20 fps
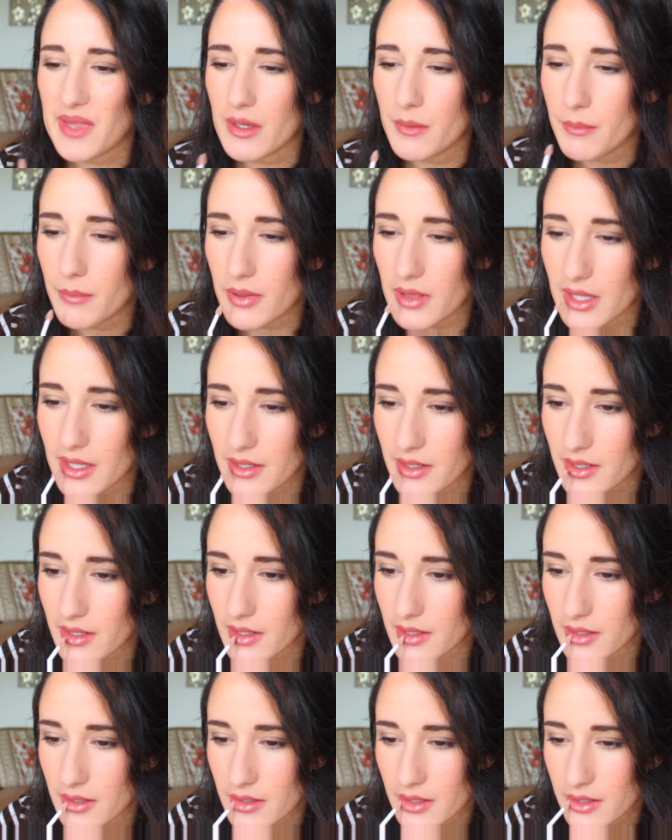and blend it
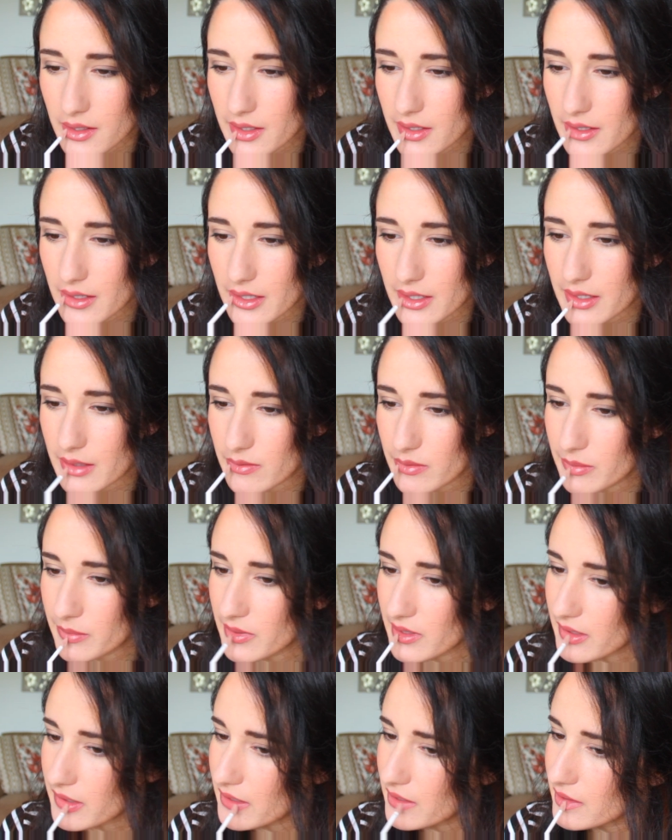in, kind of giving
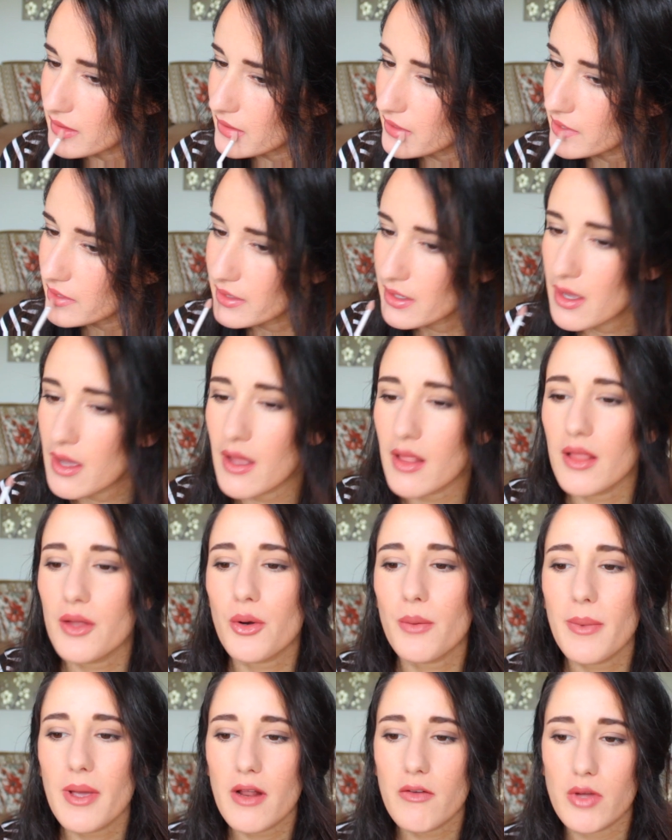me a
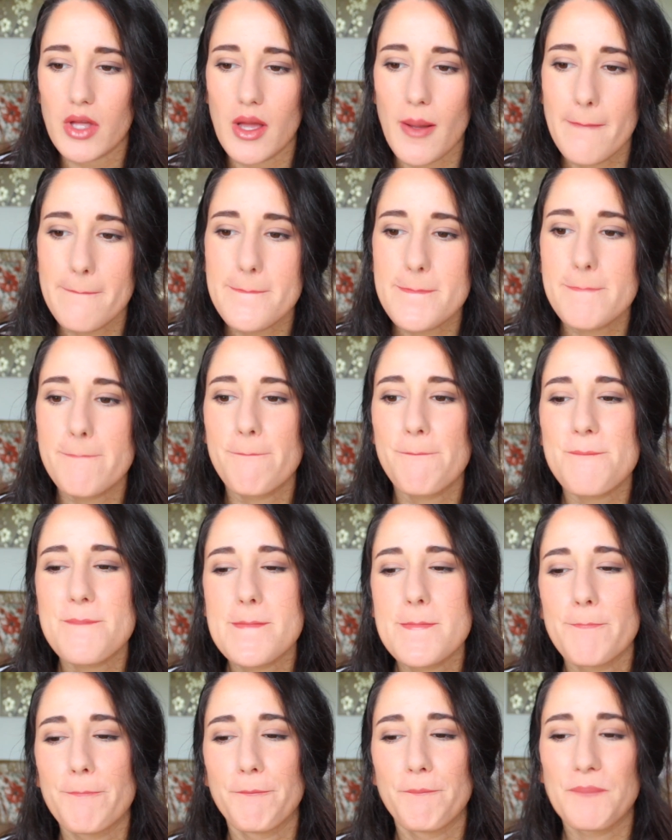little bit of a
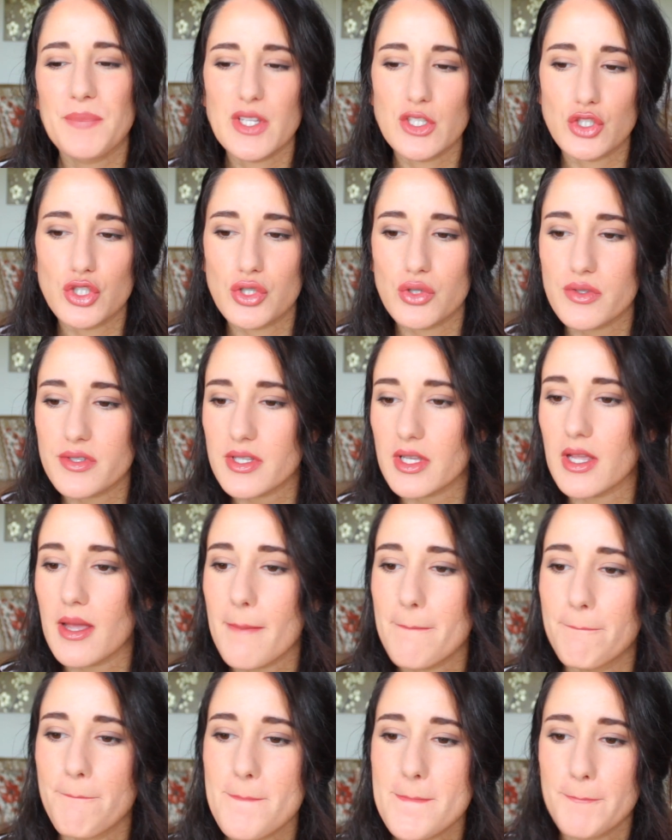
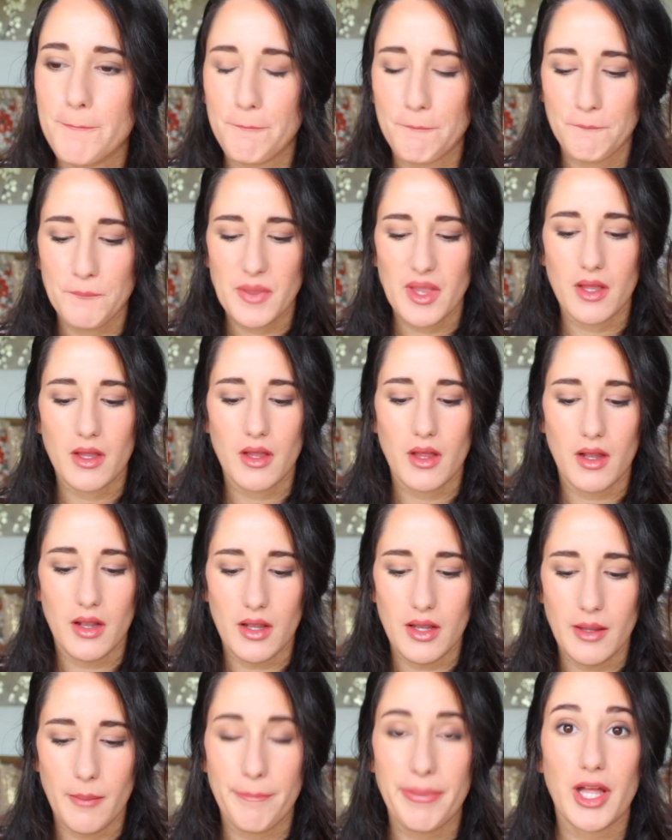juicy
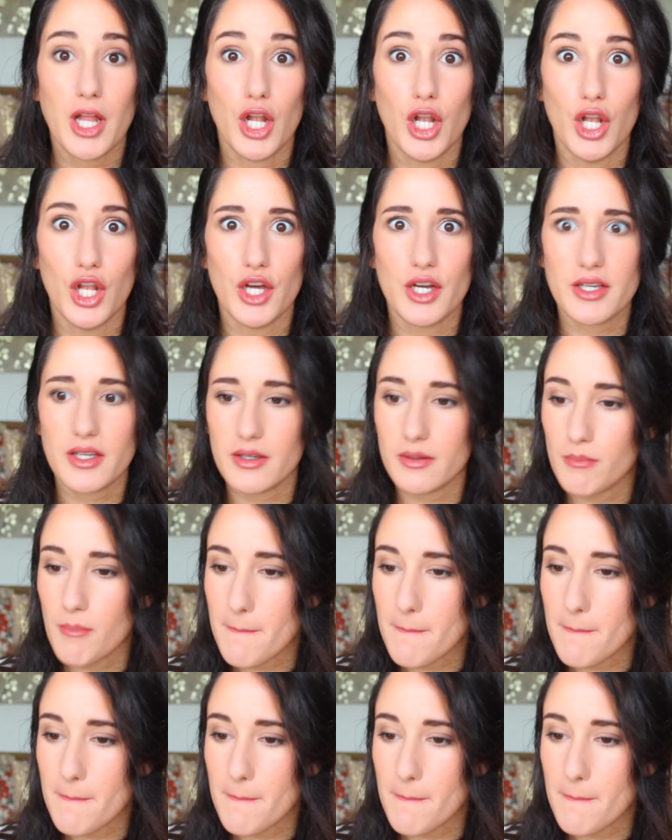lip look.